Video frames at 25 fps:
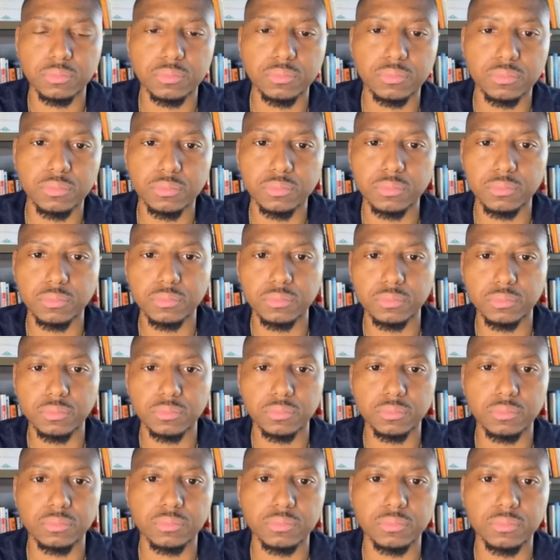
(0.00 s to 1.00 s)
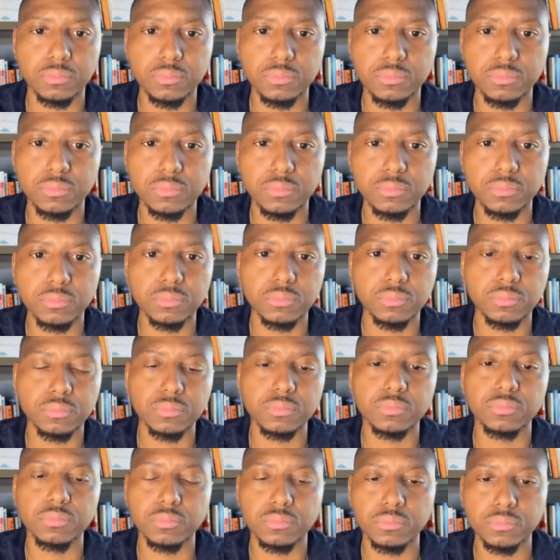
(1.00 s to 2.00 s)

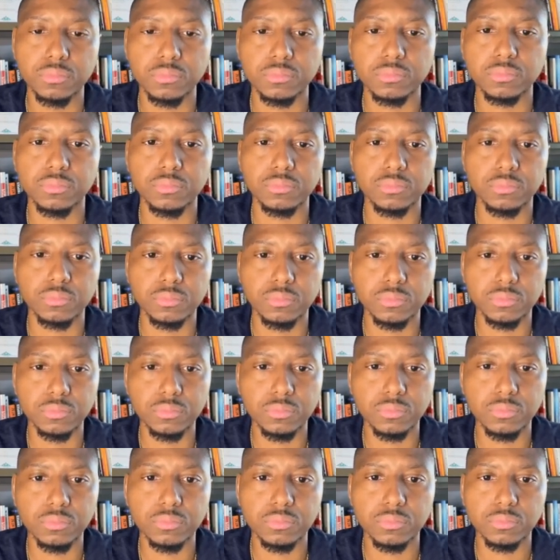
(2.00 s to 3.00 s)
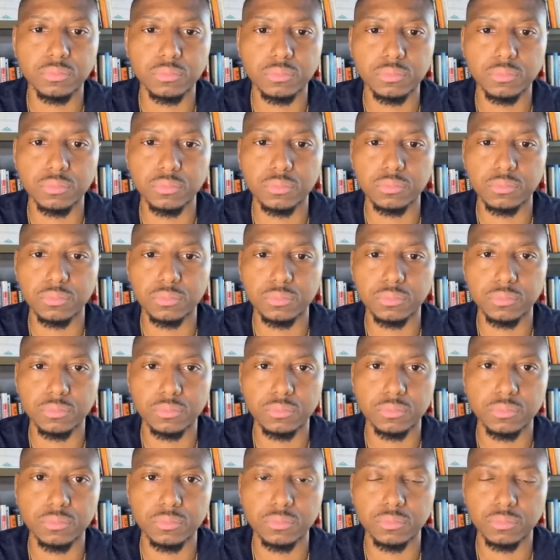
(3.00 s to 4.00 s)

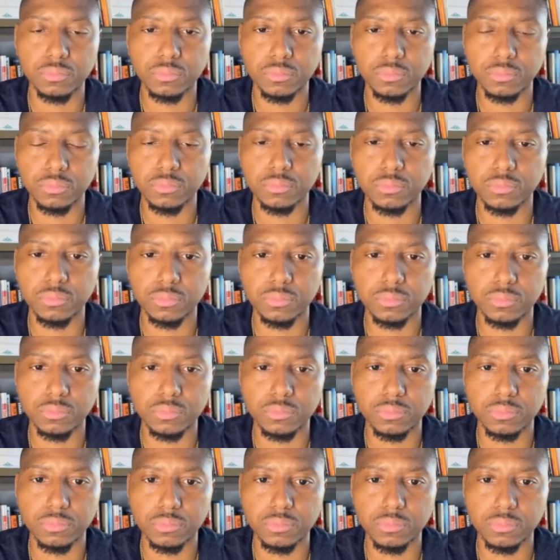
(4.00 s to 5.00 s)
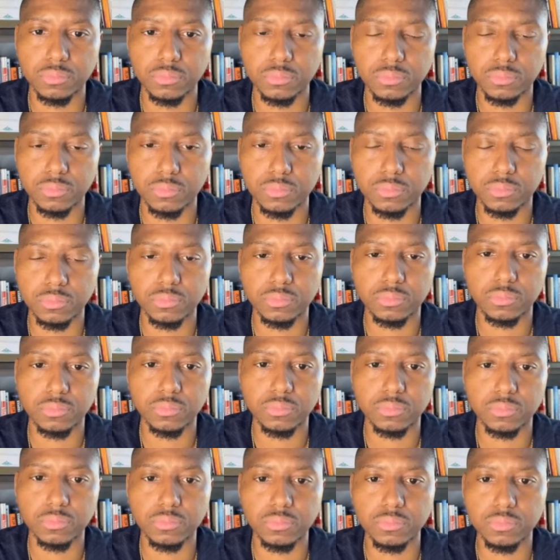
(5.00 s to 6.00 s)

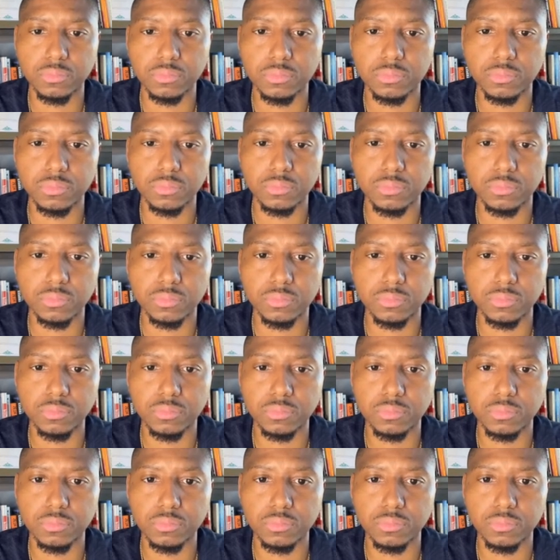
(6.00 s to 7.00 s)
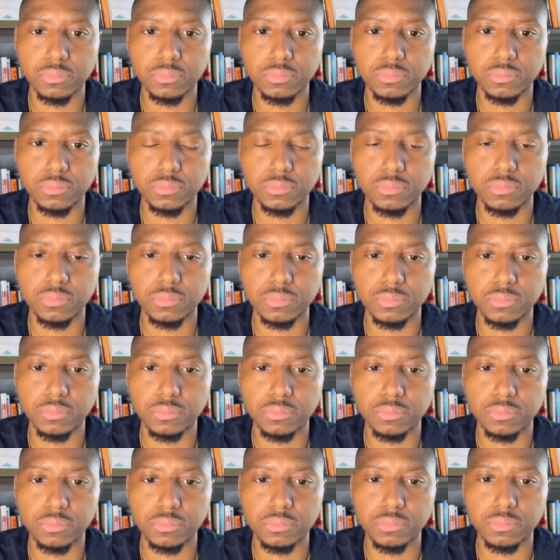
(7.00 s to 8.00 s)
(not speaking)